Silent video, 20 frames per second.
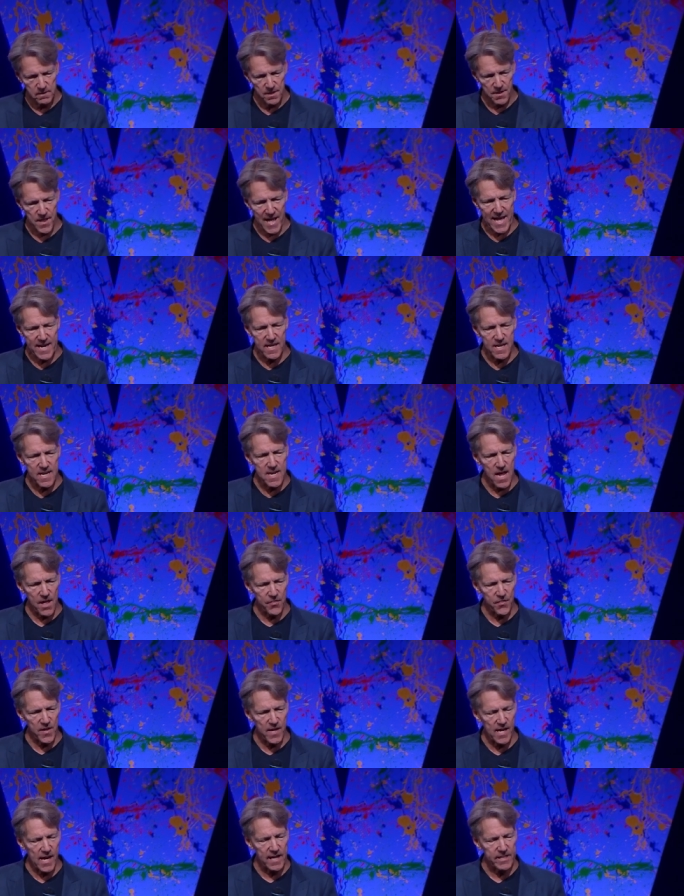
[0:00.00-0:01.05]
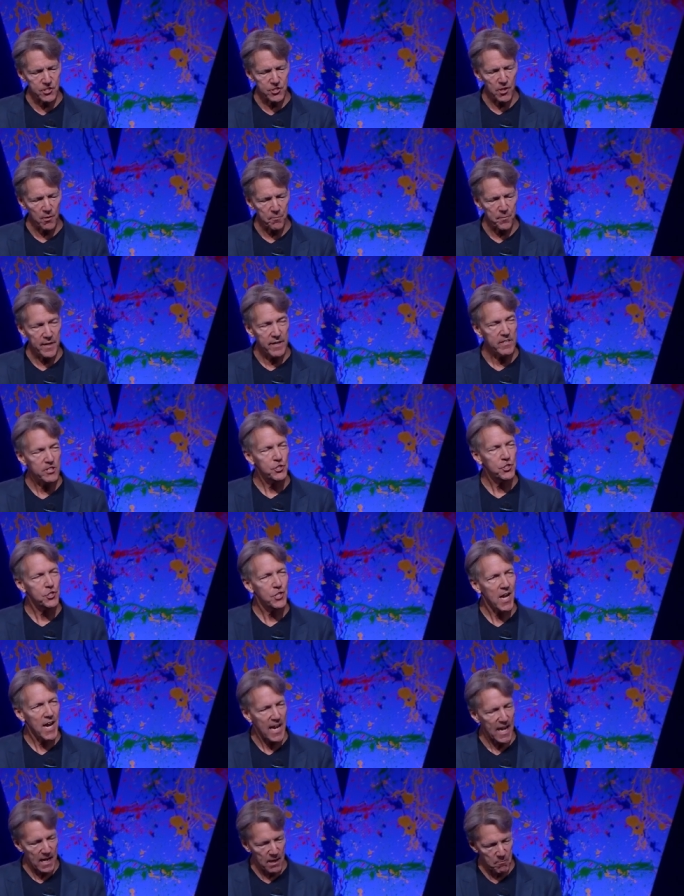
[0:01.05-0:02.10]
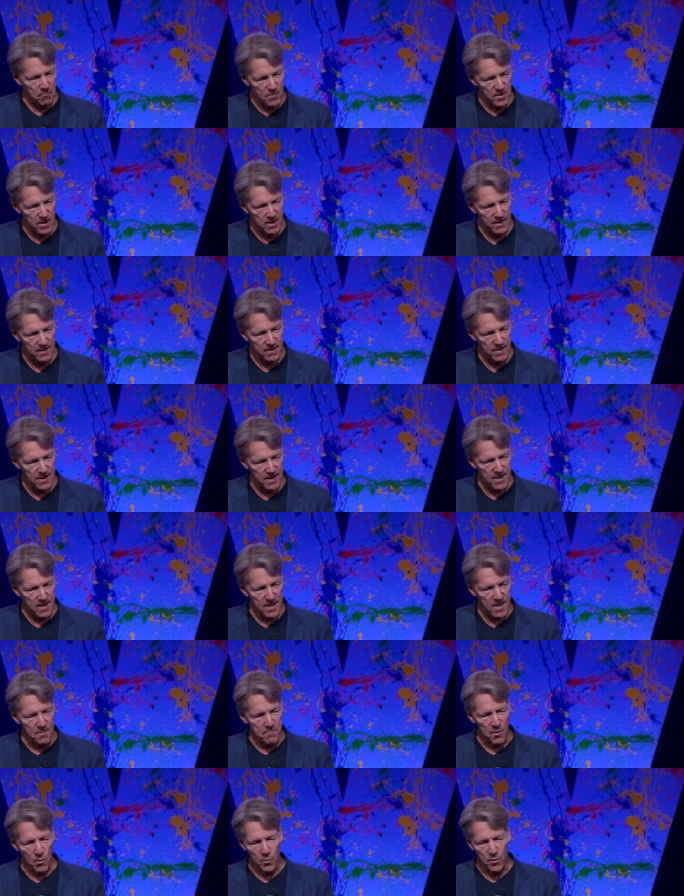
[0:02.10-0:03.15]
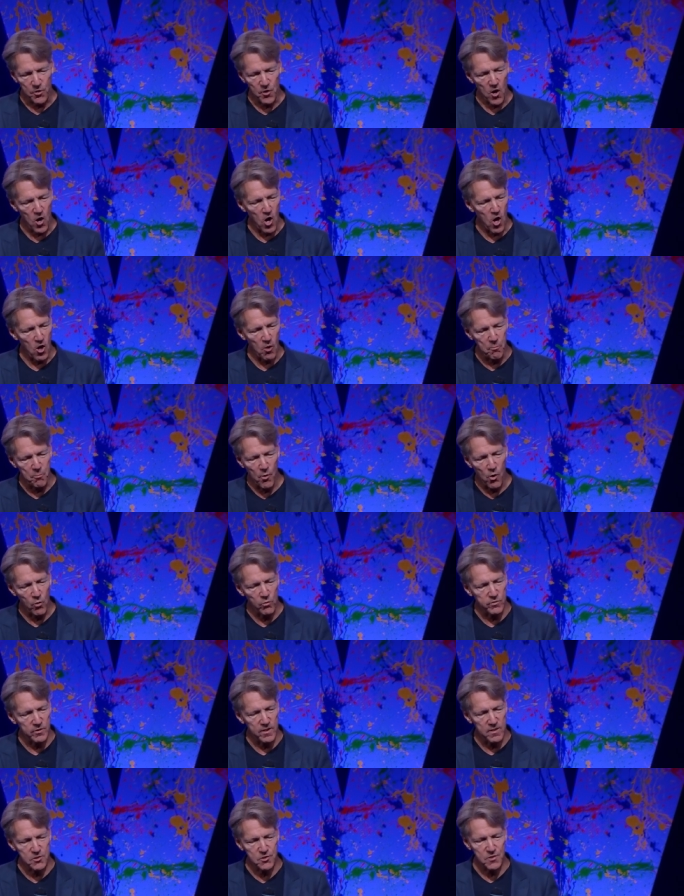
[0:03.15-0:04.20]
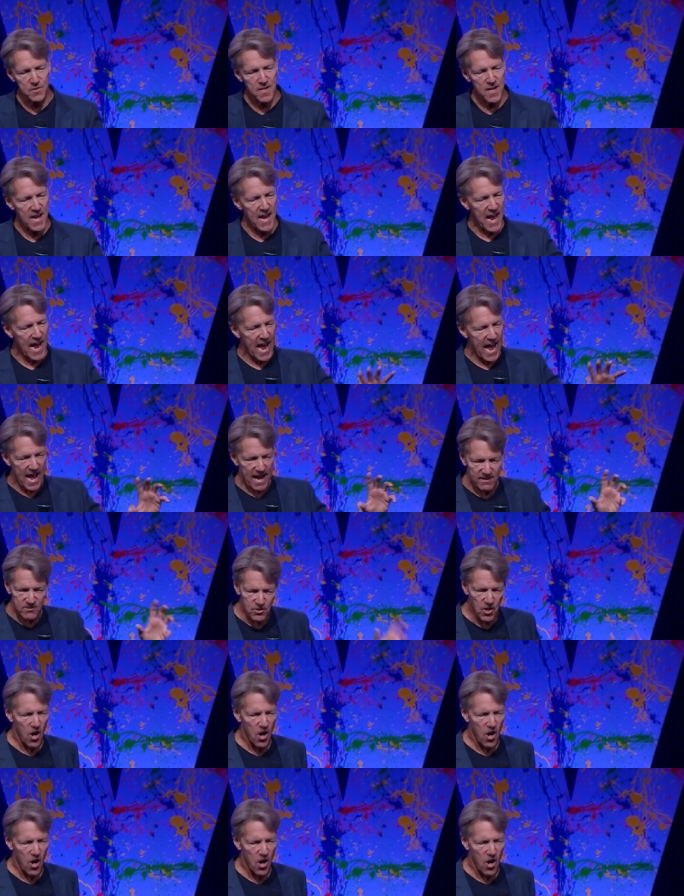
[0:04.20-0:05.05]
that in nothing I shall be ashamed, but with all boldness, as